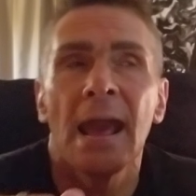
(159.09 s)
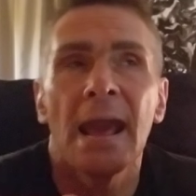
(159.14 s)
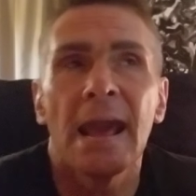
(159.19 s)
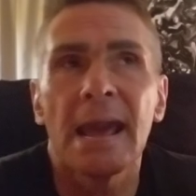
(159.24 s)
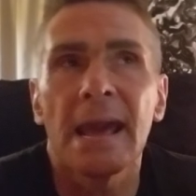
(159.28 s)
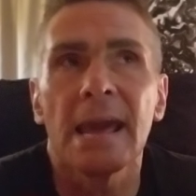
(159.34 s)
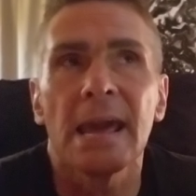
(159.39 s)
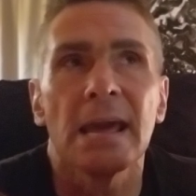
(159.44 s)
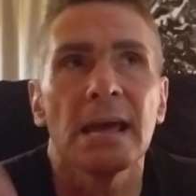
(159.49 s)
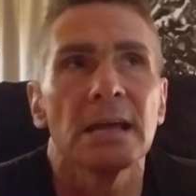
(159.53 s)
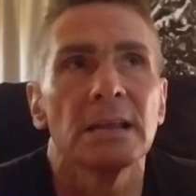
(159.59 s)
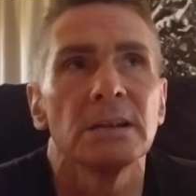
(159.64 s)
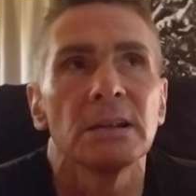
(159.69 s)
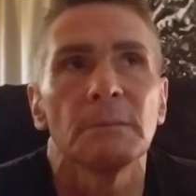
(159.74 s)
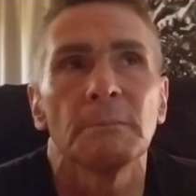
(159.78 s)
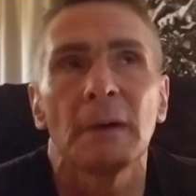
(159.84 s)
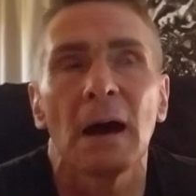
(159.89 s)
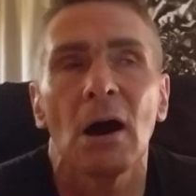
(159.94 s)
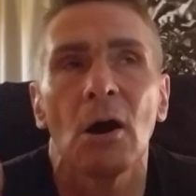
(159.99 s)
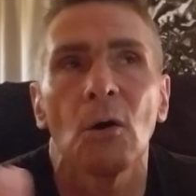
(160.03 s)
and
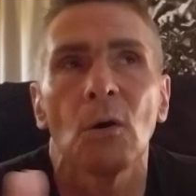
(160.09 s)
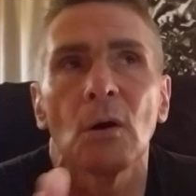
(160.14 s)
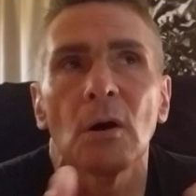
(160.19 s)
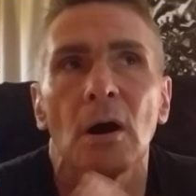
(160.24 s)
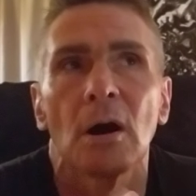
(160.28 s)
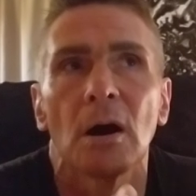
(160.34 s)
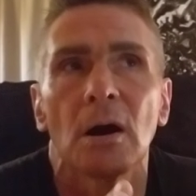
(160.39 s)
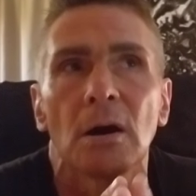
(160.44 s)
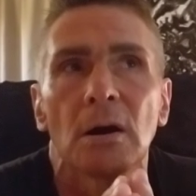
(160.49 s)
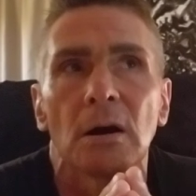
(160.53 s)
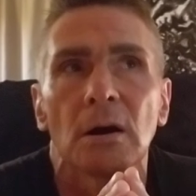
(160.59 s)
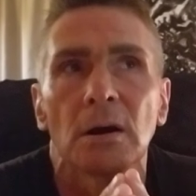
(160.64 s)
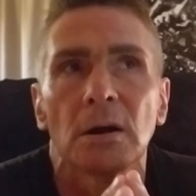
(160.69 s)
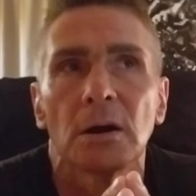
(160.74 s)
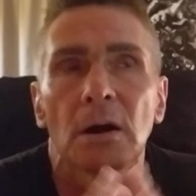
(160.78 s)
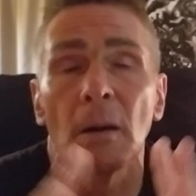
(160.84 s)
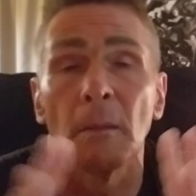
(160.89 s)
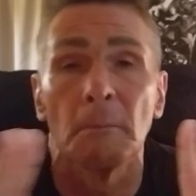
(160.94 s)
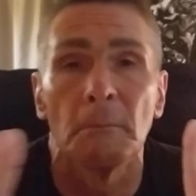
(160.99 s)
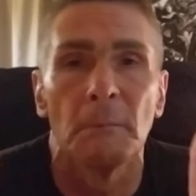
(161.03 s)
about
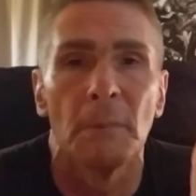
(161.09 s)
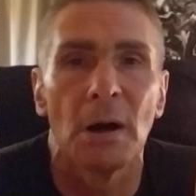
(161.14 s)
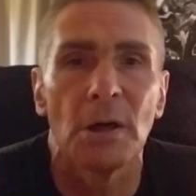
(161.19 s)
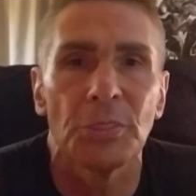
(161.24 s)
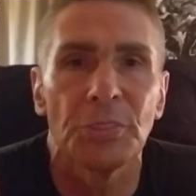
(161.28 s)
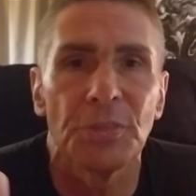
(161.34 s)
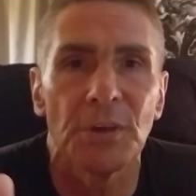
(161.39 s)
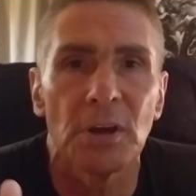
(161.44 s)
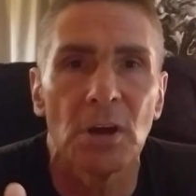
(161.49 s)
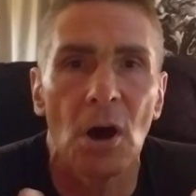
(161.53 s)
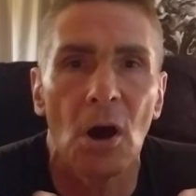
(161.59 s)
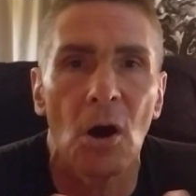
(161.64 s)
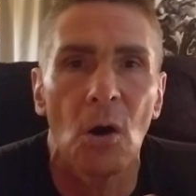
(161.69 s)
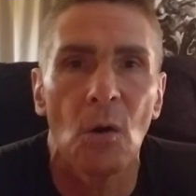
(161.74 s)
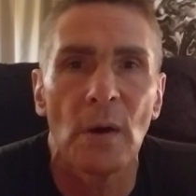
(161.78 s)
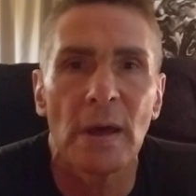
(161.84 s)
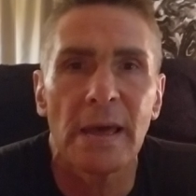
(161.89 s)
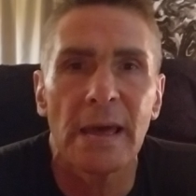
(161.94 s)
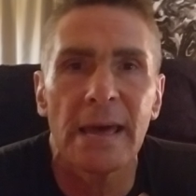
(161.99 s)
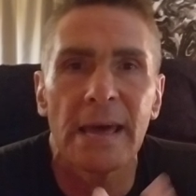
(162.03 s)
a month ago,
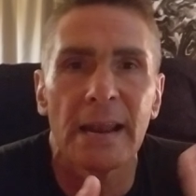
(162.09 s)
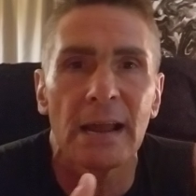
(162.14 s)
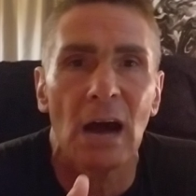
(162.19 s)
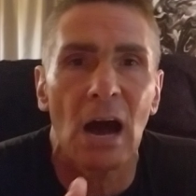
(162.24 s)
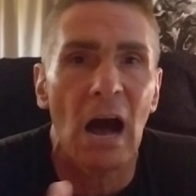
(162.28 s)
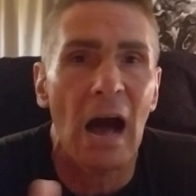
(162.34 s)
it hit a,